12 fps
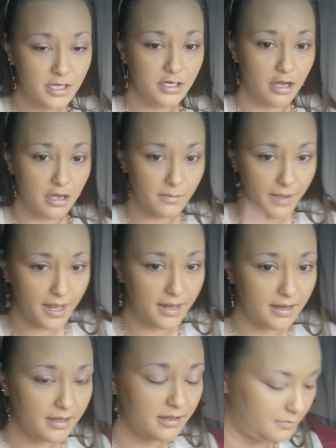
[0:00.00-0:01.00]
No,
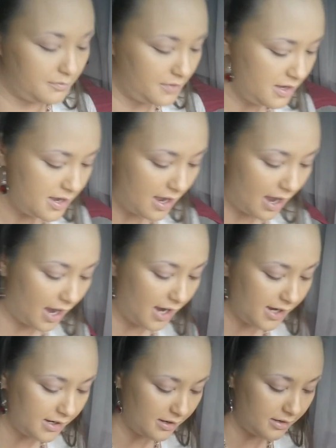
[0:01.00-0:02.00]
ma'am.
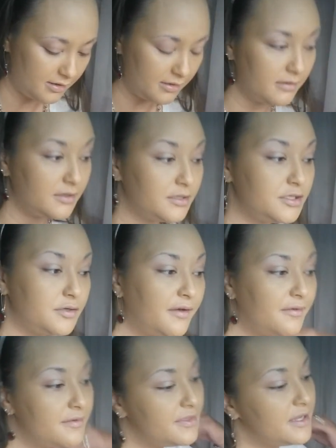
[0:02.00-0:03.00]
I do
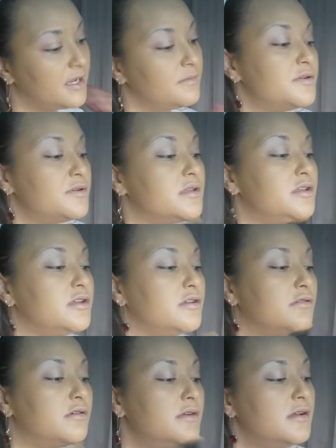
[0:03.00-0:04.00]
everything I'm supposed to
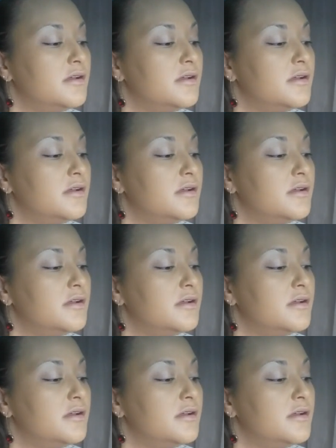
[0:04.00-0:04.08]
do.